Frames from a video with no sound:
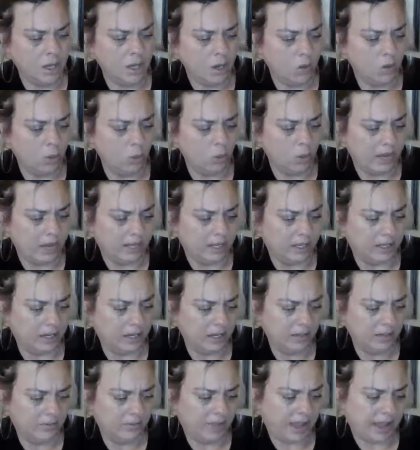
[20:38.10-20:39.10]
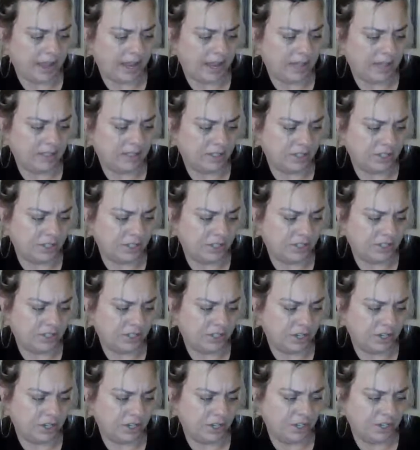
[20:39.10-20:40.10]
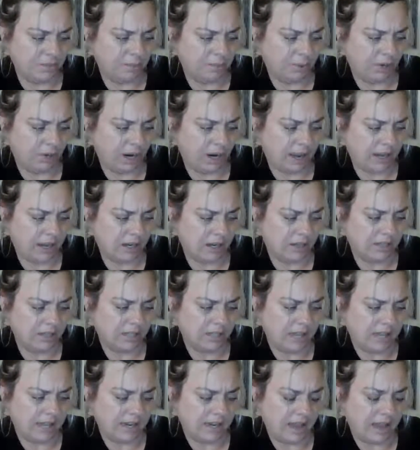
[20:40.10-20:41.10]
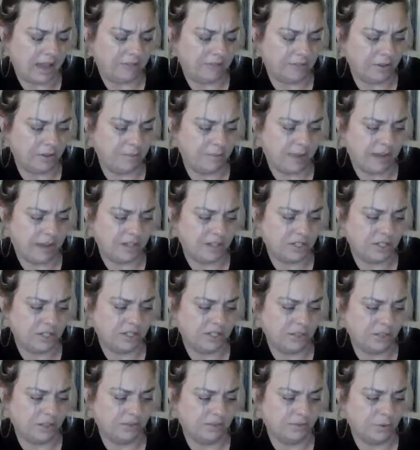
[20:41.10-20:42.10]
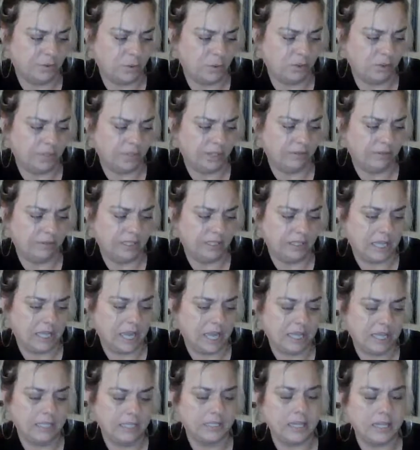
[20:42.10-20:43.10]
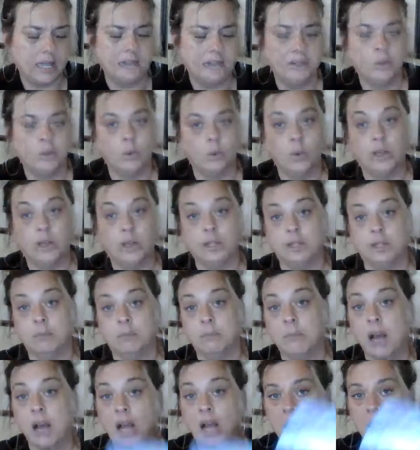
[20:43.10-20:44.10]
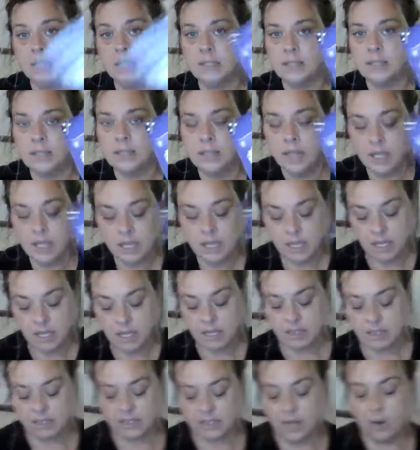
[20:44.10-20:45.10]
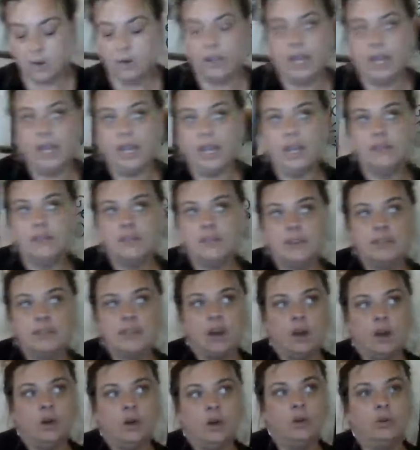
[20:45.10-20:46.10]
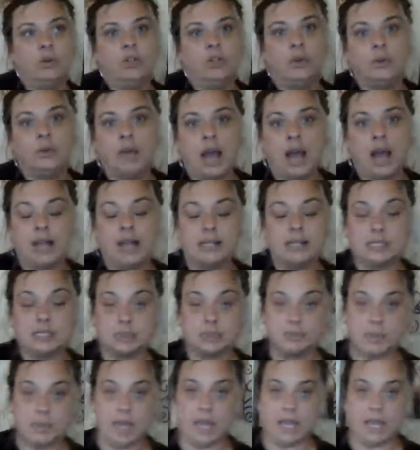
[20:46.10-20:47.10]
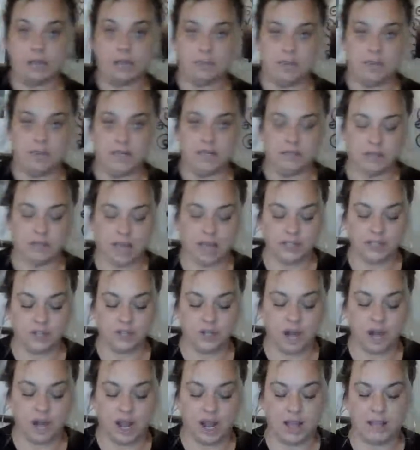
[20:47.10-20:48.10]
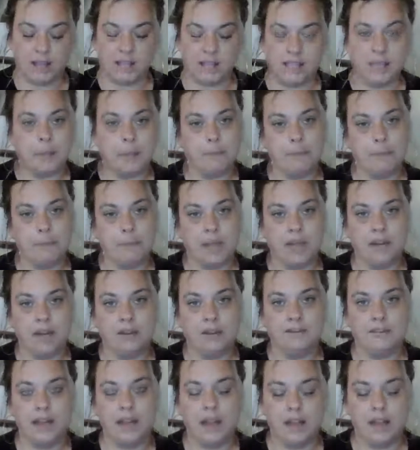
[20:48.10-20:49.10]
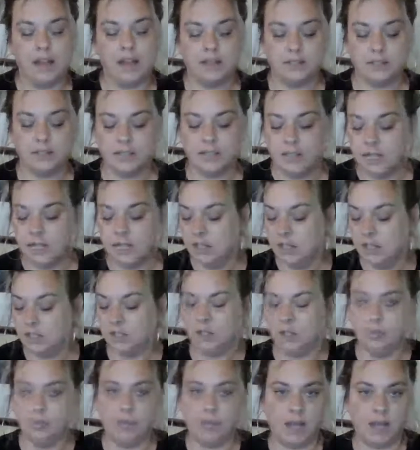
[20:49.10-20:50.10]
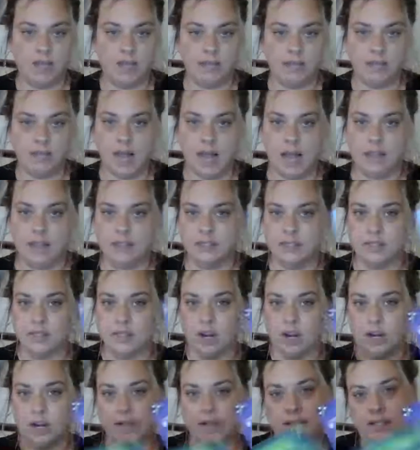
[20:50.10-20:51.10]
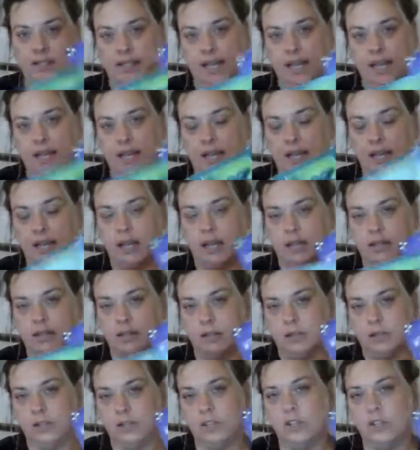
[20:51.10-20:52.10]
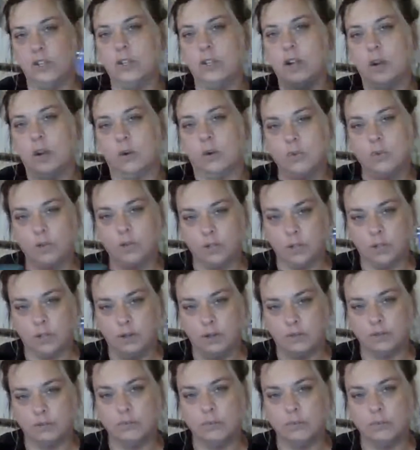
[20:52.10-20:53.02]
Winter, the answers to your prayers and affirmations are fully realized in the winter months. So even though you guys may be like trying to manifest, you might not start seeing, you know, your